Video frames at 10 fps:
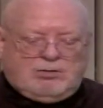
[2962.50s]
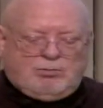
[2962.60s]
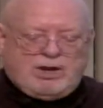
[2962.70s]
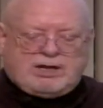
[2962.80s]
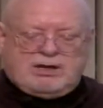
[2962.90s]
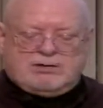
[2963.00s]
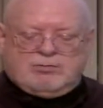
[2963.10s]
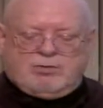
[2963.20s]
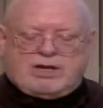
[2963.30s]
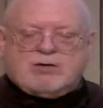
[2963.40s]
we
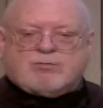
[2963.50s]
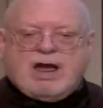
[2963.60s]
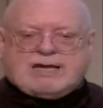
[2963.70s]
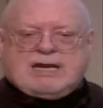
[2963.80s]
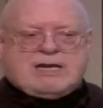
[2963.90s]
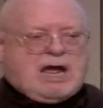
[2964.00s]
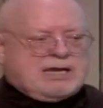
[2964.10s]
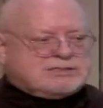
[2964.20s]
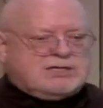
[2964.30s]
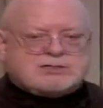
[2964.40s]
can
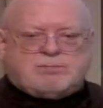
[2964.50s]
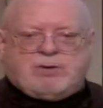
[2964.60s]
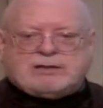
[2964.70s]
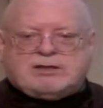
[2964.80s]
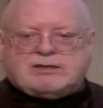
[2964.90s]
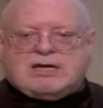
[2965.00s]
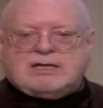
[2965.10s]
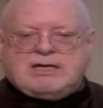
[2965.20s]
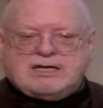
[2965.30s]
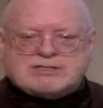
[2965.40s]
recognize this, but the
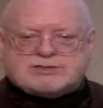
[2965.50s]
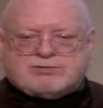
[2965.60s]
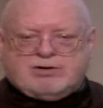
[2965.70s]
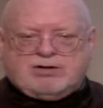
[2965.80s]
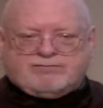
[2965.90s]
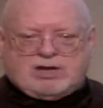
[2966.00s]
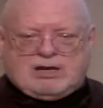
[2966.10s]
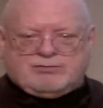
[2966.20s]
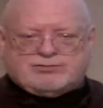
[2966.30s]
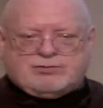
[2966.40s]
history of
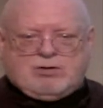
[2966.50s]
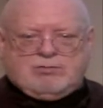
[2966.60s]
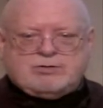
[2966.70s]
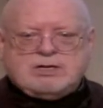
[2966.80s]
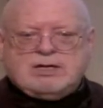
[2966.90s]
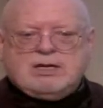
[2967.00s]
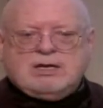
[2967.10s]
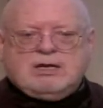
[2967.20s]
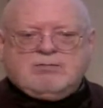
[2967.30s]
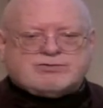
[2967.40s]
Yellowstone
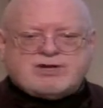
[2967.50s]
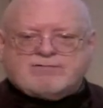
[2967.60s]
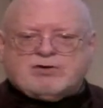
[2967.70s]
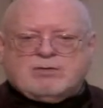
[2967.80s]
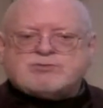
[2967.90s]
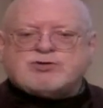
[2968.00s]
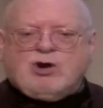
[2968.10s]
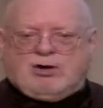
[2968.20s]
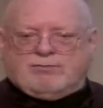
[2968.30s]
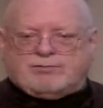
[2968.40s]
was never
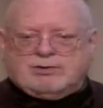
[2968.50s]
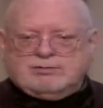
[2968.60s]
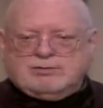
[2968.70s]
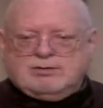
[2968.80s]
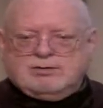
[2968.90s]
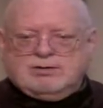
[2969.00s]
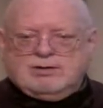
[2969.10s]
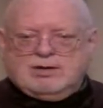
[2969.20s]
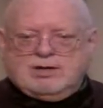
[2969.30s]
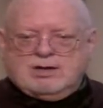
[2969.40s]
observed.
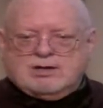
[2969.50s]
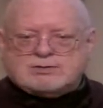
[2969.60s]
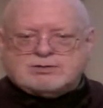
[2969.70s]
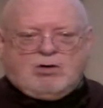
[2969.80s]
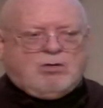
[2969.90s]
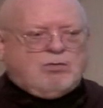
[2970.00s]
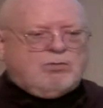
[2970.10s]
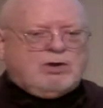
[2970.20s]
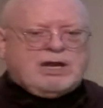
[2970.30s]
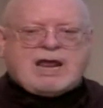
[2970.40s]

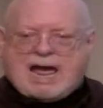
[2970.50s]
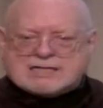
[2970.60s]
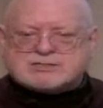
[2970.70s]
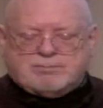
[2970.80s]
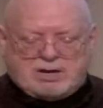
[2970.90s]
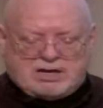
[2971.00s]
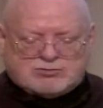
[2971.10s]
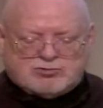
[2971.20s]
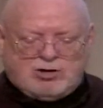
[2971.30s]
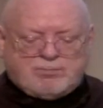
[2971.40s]
So it has to be
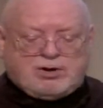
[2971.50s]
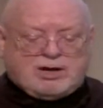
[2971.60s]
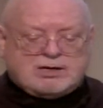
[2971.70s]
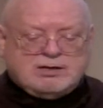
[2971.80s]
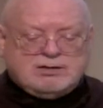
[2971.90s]
interpreted.